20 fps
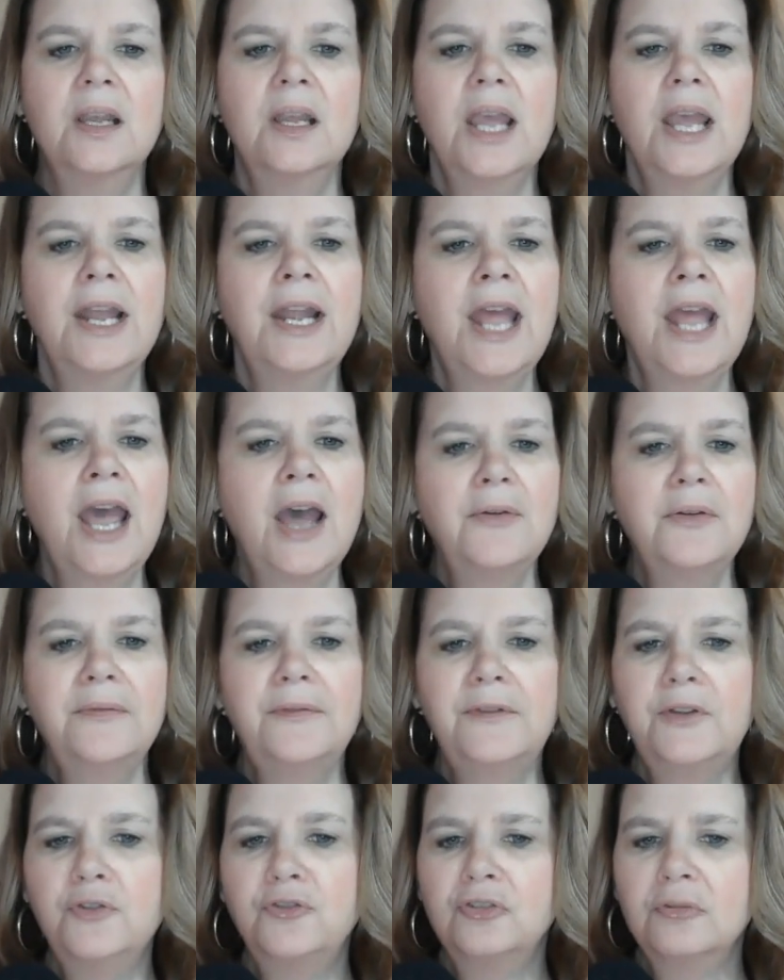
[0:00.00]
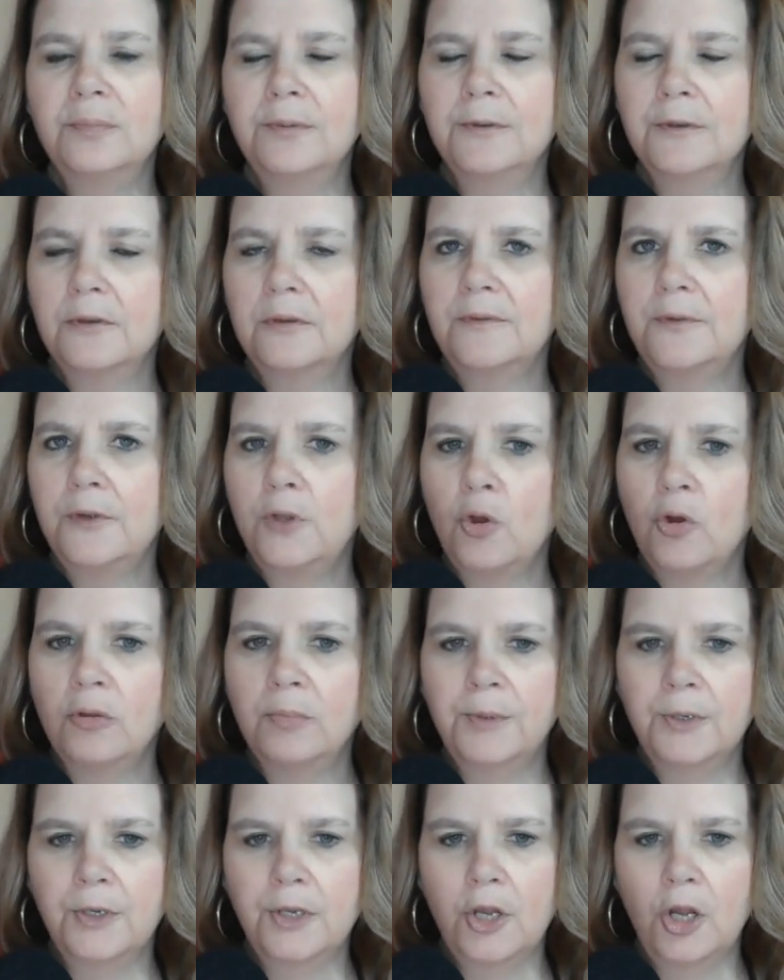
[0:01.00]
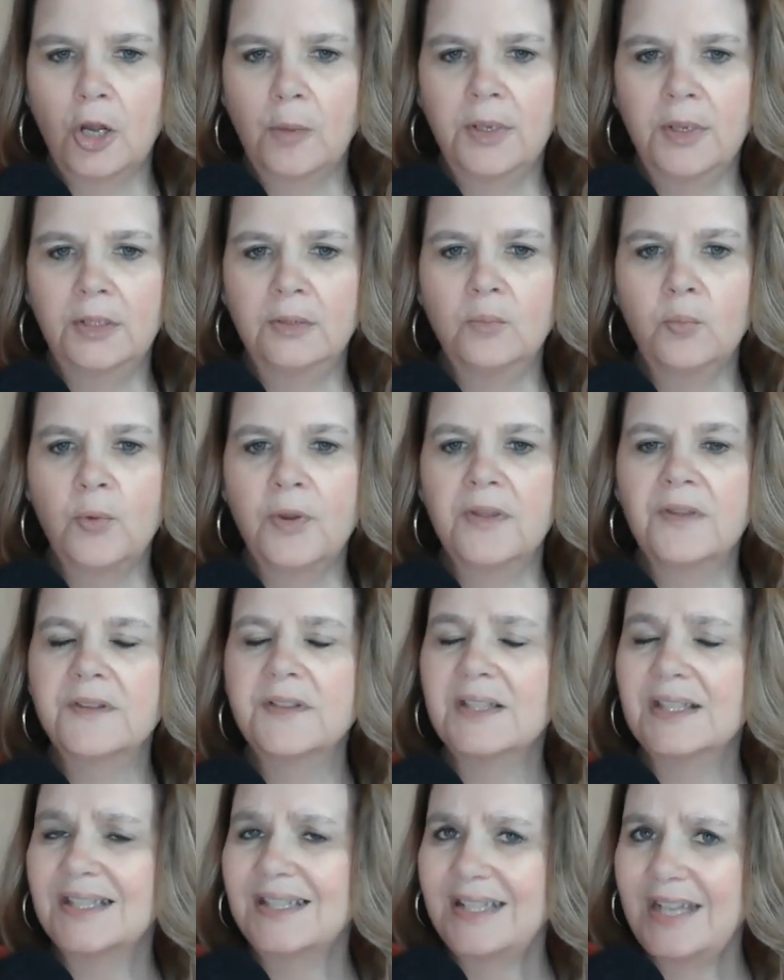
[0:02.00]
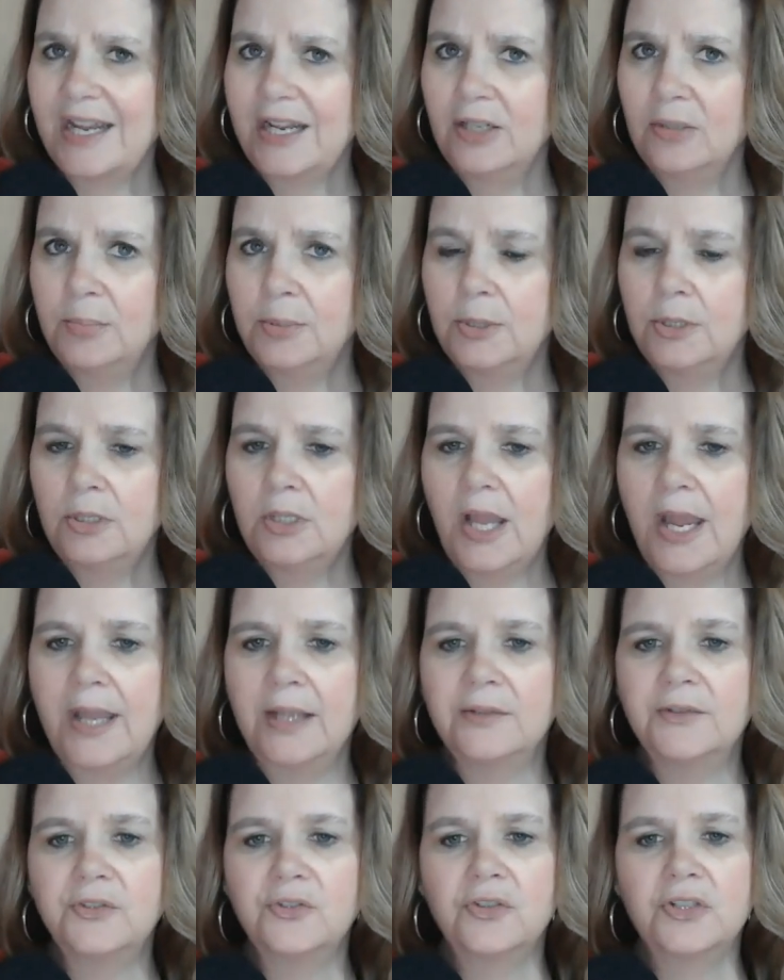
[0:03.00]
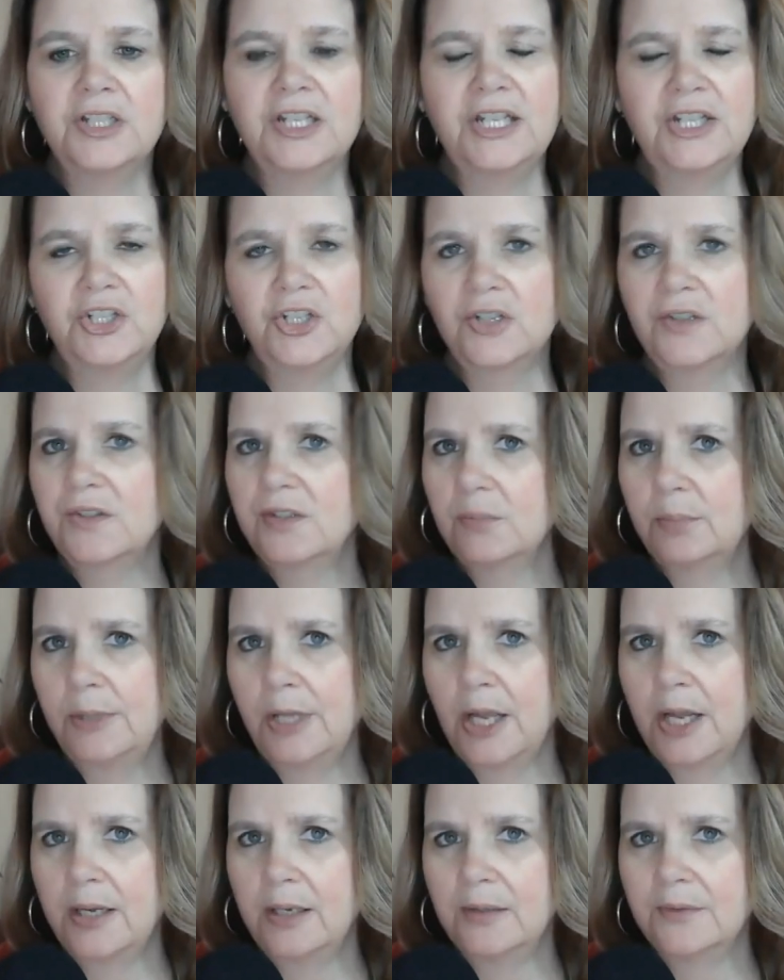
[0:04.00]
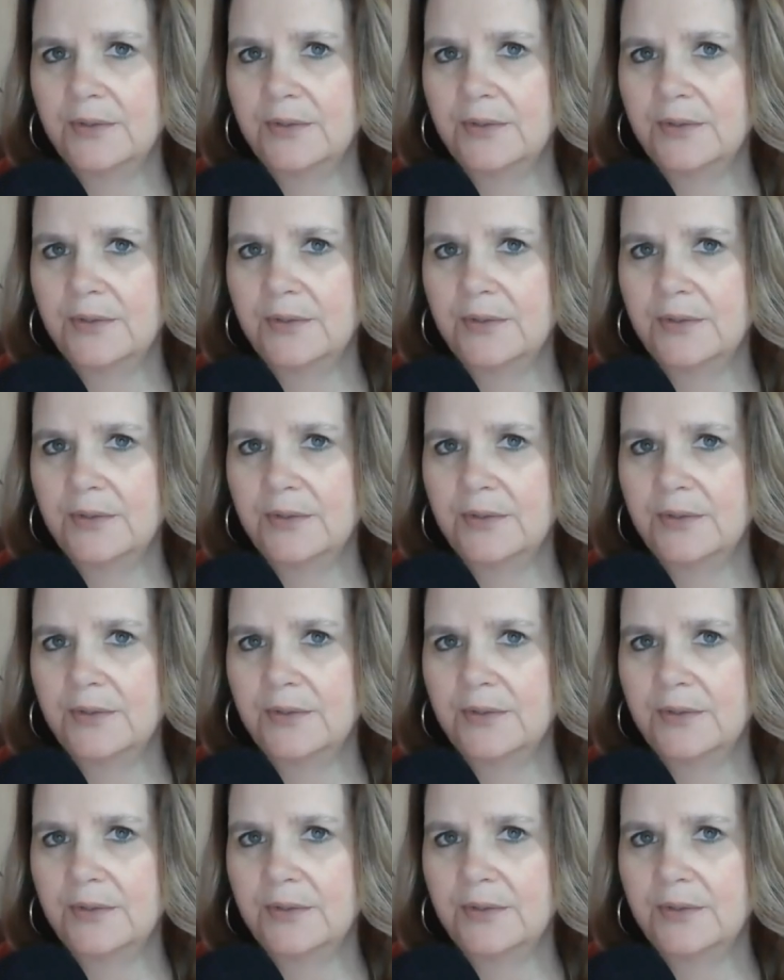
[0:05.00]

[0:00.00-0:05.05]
and how to future proof your procurement with sustainable and strategic supplier